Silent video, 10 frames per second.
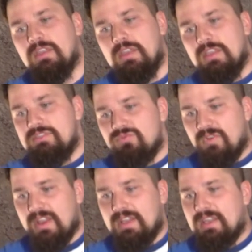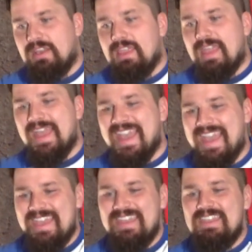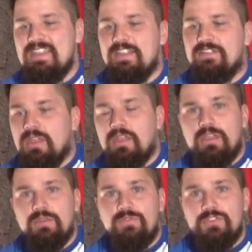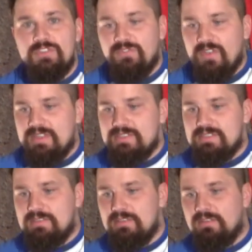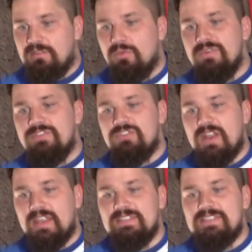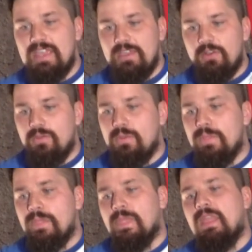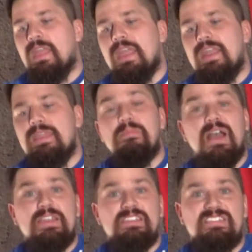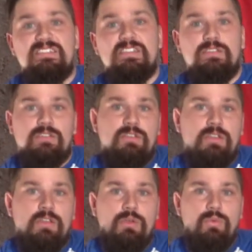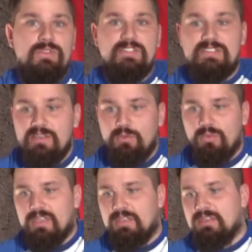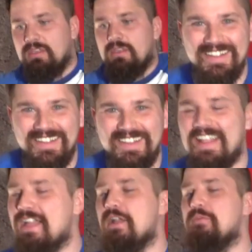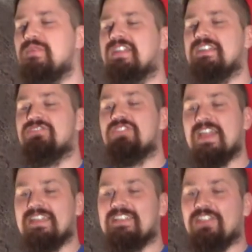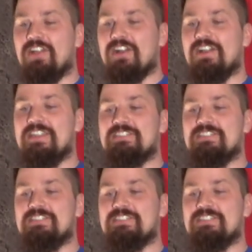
is rated A for defense with Dragon Tail and A- with Steel Wing, because Dragon Claw is